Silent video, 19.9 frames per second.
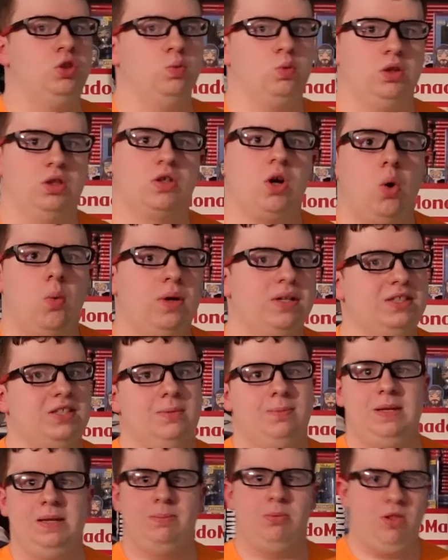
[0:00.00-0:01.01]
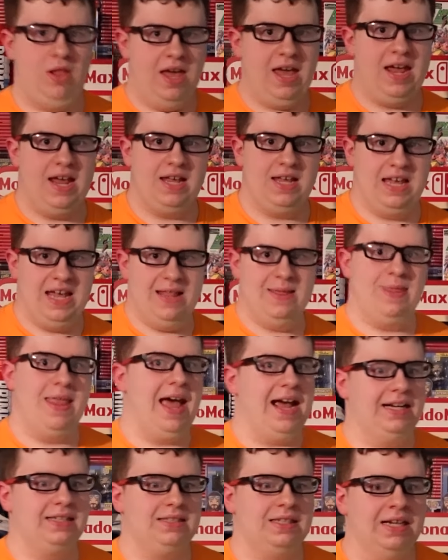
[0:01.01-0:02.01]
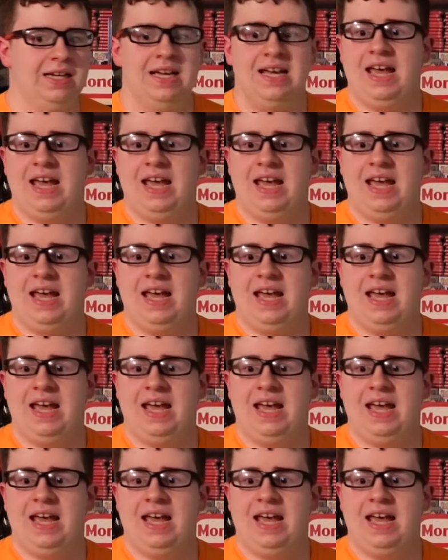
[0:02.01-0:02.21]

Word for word: you were going to be playing in that.